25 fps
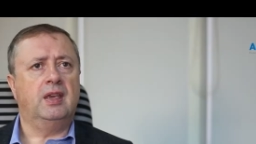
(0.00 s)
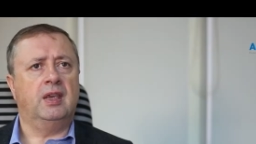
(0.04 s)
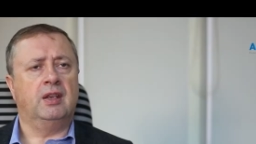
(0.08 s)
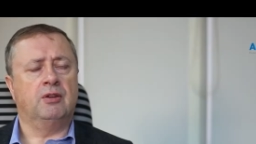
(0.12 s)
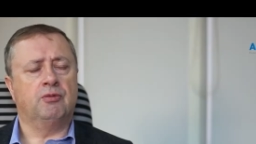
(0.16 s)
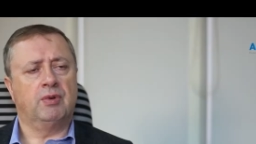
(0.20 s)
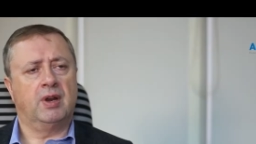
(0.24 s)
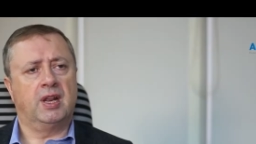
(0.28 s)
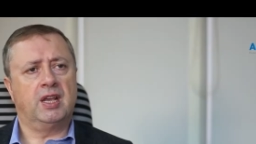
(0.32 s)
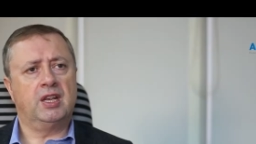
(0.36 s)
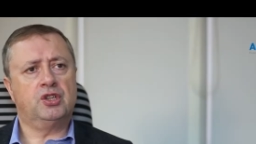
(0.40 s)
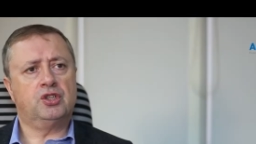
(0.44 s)

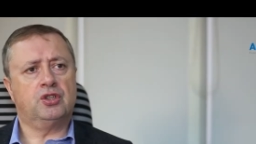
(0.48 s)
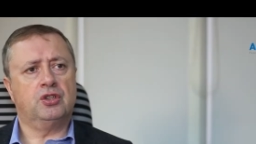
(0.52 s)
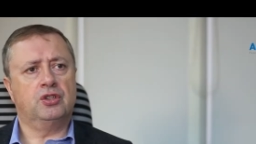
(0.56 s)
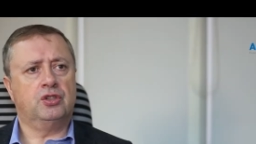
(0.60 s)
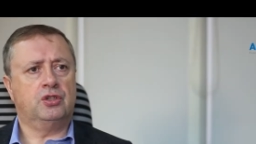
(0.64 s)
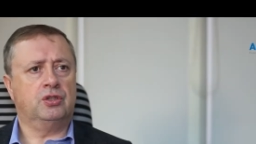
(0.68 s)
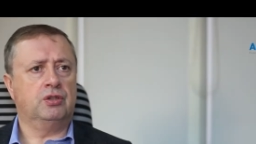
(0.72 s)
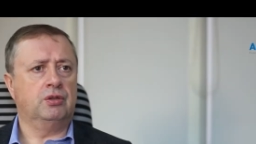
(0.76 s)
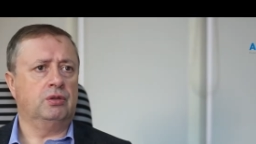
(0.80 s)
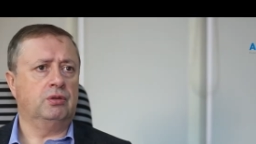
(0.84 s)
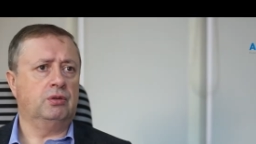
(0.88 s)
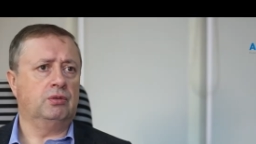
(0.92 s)
In relation
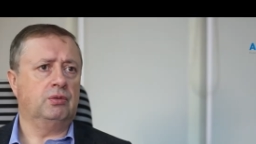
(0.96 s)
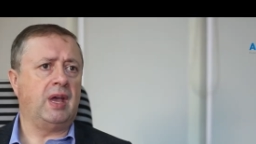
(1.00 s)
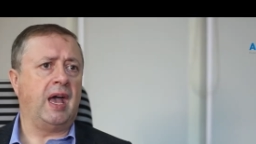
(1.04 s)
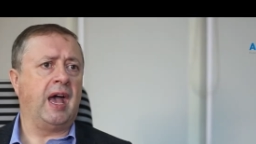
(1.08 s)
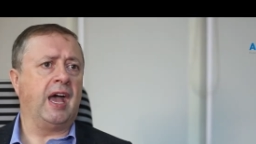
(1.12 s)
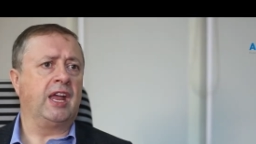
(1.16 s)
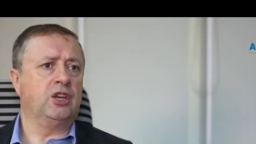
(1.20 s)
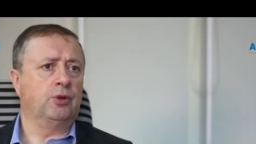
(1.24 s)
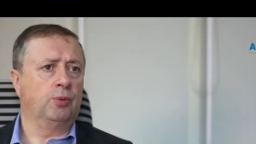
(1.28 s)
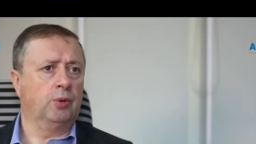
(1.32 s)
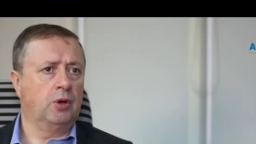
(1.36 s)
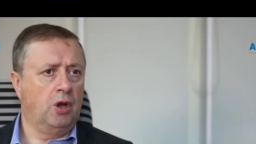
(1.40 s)
to
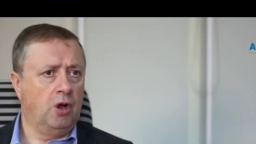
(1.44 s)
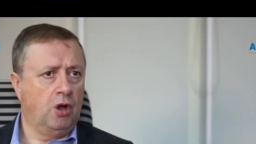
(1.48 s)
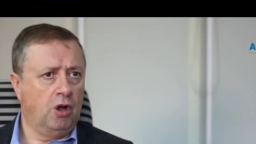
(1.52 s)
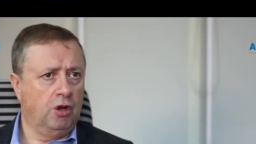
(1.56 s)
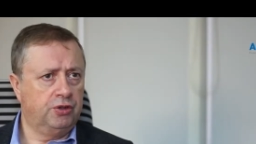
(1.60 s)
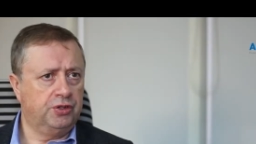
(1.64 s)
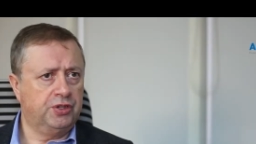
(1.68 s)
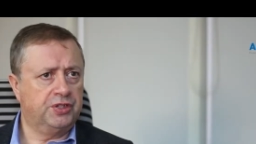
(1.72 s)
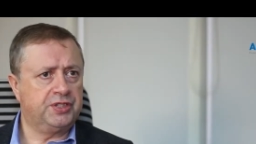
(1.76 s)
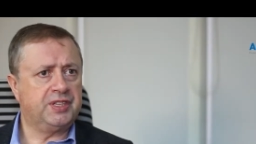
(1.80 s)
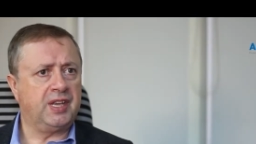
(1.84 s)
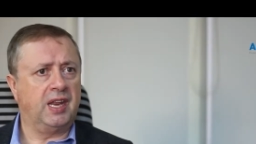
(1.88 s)
annual
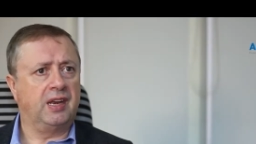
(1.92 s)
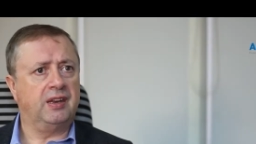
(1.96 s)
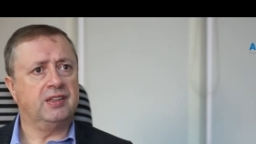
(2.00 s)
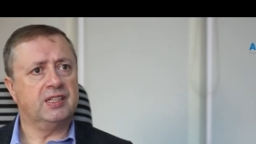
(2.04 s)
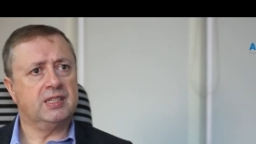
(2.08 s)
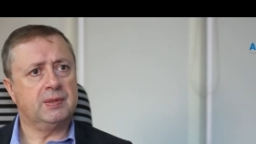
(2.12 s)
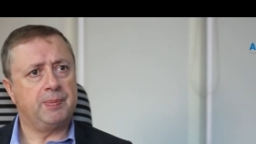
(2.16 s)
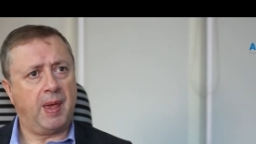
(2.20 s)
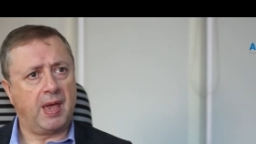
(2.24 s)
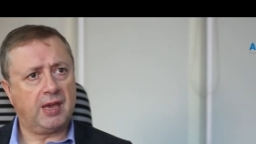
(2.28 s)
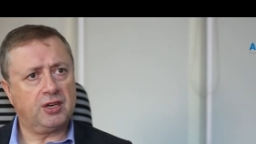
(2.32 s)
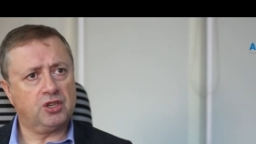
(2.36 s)
audits and
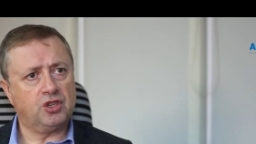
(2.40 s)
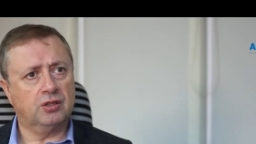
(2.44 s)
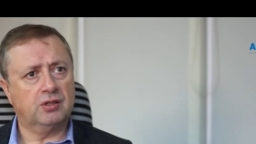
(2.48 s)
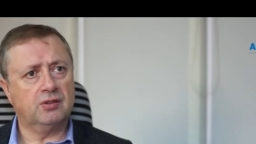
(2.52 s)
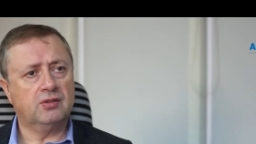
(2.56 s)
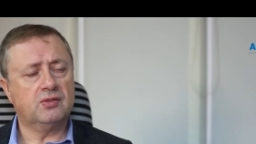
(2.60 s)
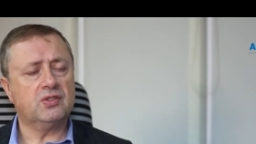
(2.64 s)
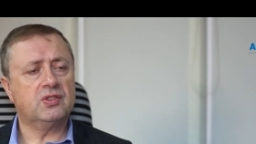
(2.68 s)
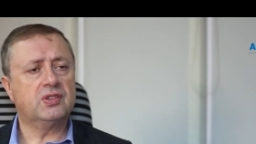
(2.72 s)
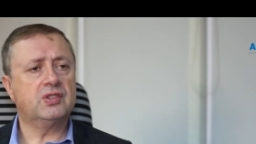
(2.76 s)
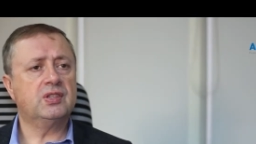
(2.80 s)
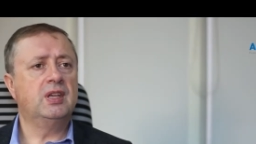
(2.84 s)

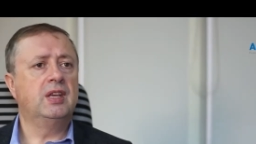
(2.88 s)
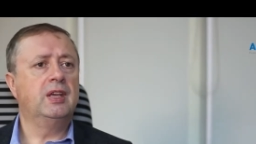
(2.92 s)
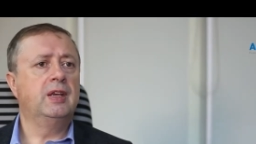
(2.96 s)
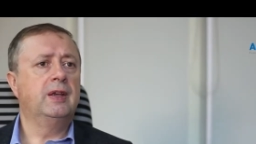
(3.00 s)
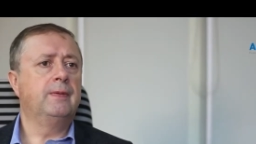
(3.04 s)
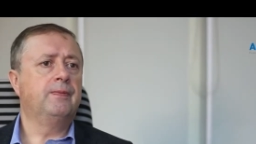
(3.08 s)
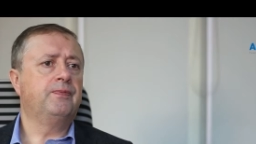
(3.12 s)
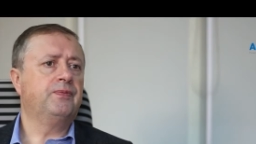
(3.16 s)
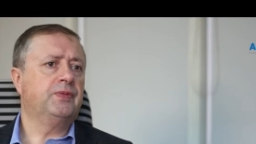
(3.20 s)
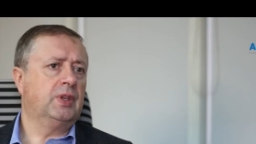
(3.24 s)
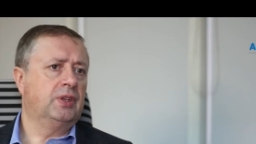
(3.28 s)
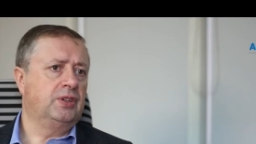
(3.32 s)
inspections,
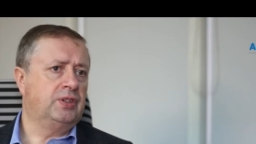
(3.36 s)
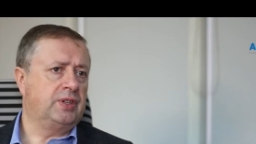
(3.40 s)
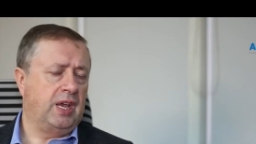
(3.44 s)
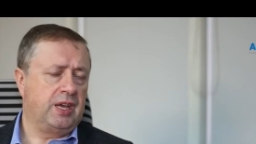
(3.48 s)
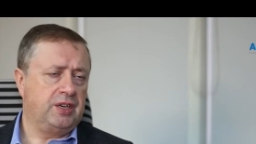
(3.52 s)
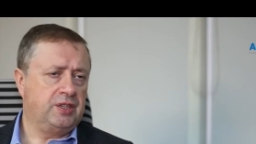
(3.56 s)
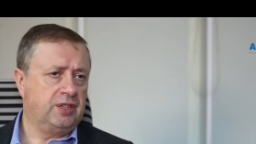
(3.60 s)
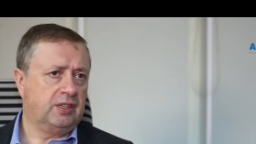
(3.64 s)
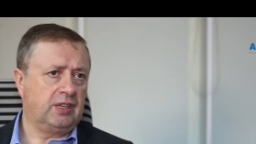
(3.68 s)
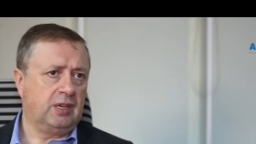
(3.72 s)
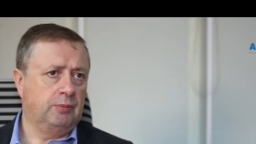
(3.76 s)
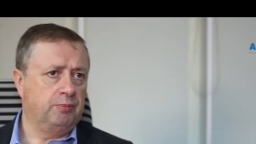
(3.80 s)

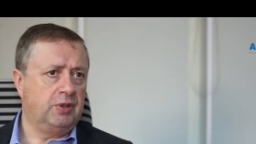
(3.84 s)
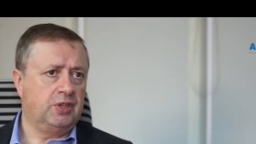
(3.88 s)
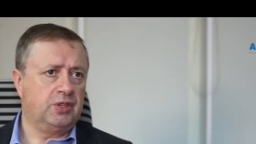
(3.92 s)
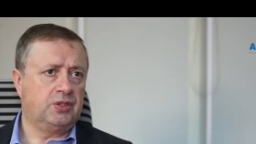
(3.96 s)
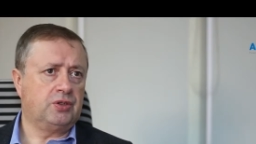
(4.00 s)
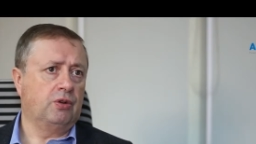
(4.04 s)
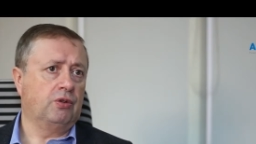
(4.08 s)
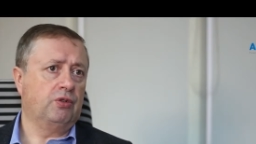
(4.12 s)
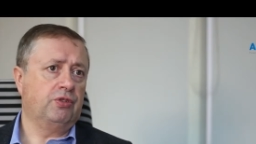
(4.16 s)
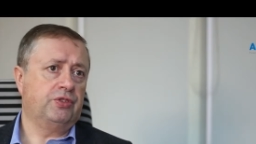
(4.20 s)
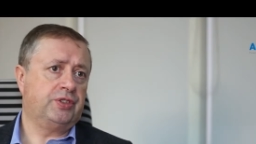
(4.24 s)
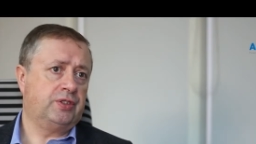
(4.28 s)
data can be
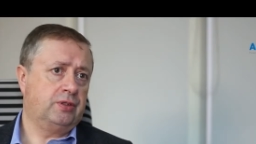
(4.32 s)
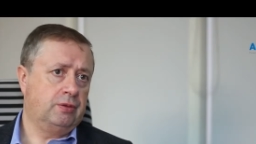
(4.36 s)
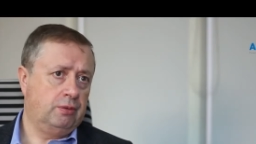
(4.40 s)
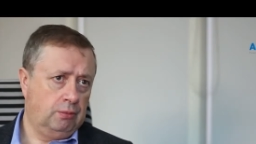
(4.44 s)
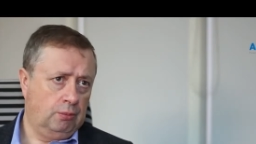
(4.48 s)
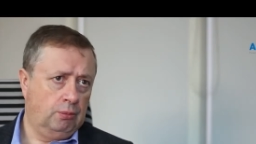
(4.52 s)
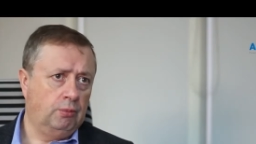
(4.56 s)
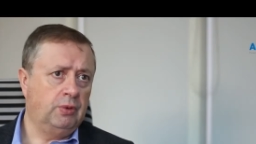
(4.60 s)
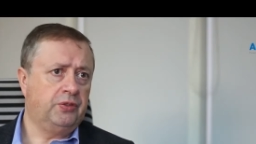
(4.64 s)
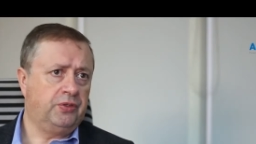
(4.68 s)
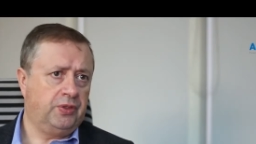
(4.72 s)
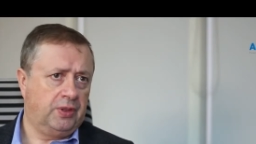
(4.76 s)
sourced
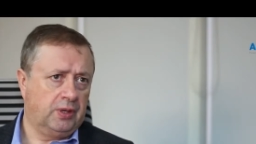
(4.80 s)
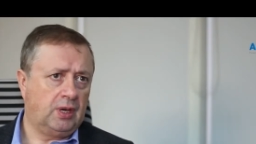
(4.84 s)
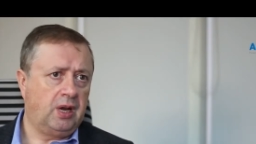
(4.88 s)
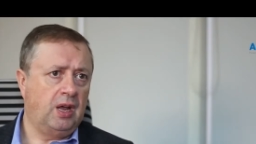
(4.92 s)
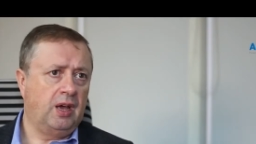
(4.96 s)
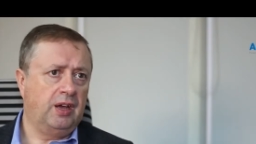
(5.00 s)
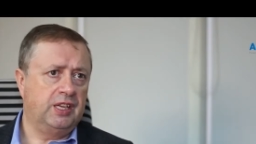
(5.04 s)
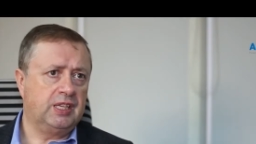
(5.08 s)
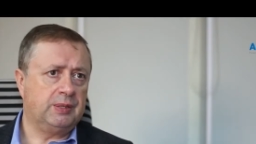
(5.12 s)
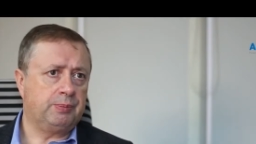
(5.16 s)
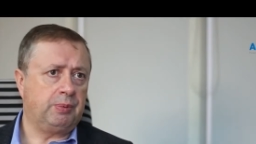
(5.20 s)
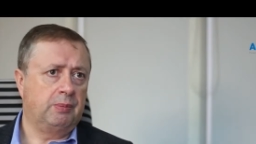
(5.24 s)
with the
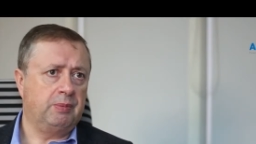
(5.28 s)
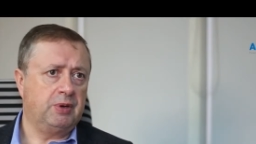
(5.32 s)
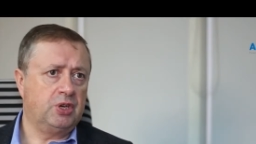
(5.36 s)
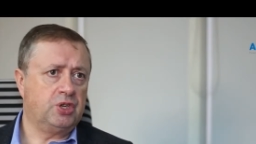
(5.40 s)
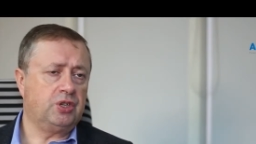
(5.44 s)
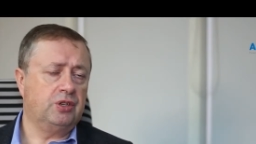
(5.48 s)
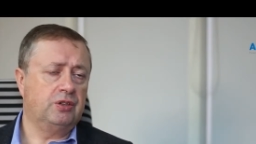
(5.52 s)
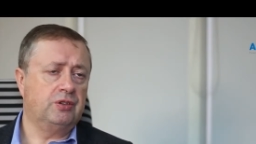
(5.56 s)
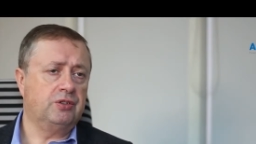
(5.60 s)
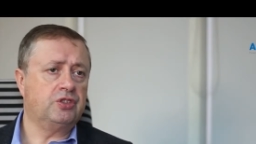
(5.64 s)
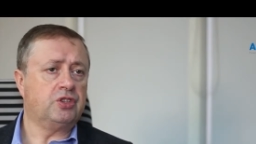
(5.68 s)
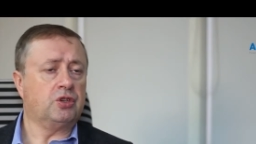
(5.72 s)
client's
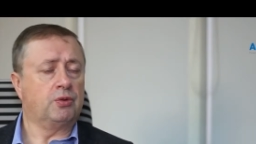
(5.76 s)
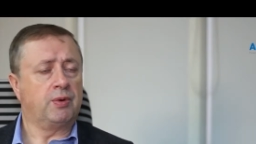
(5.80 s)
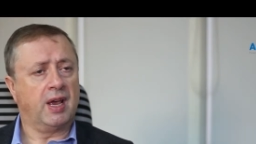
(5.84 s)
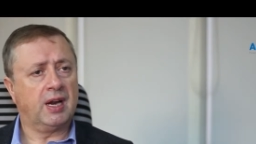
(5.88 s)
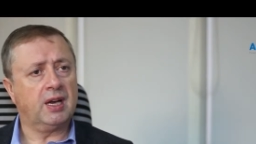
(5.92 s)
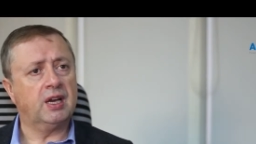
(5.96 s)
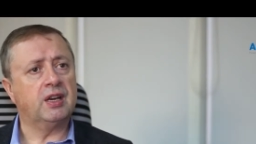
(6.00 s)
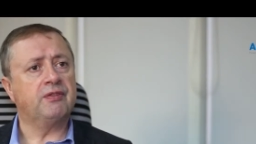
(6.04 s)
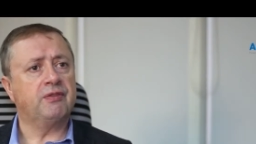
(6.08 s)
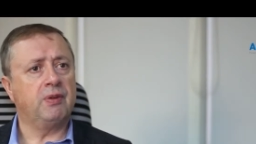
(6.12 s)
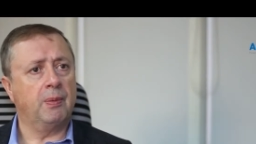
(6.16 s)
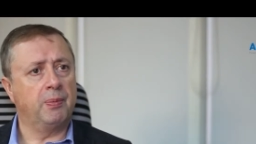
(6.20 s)
permission
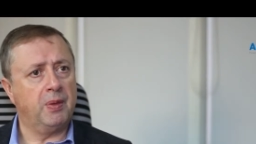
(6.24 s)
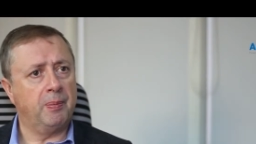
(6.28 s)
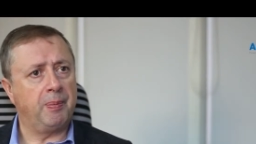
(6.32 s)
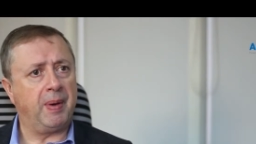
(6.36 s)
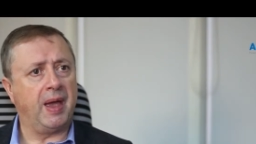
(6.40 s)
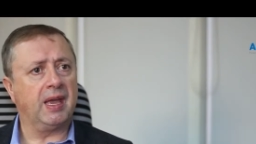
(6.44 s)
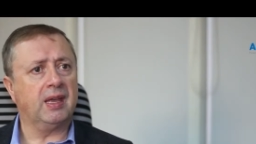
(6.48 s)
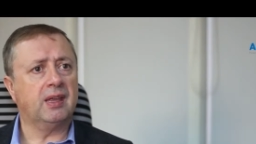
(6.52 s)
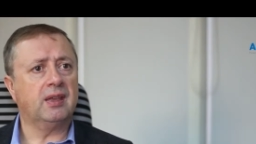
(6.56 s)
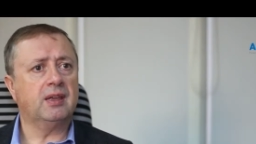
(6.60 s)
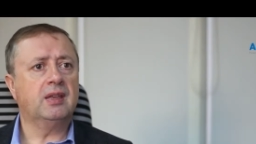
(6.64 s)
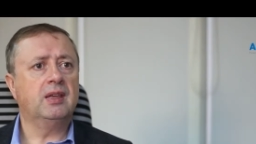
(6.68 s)
directly from the
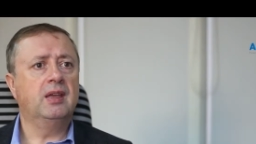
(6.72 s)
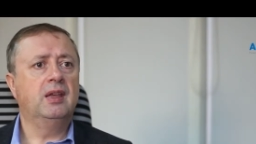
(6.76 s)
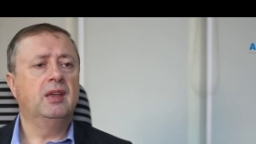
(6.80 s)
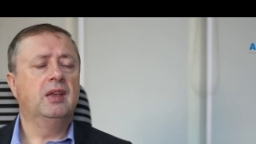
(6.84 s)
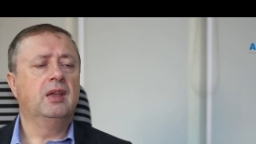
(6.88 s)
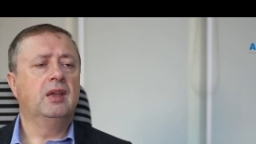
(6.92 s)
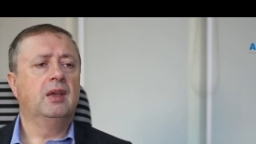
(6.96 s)
bank.